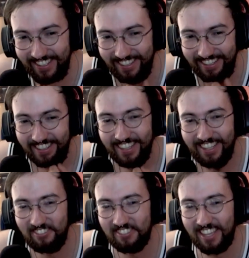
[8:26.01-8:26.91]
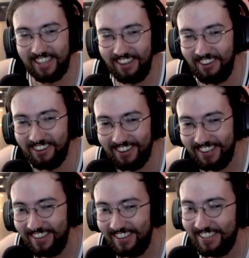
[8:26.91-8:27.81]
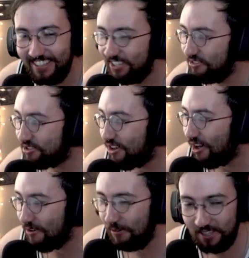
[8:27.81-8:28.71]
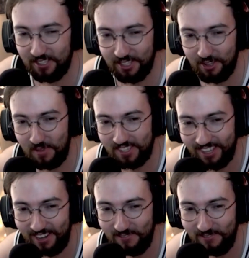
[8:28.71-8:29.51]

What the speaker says: He was like, Hook, you sure are one stupid son of a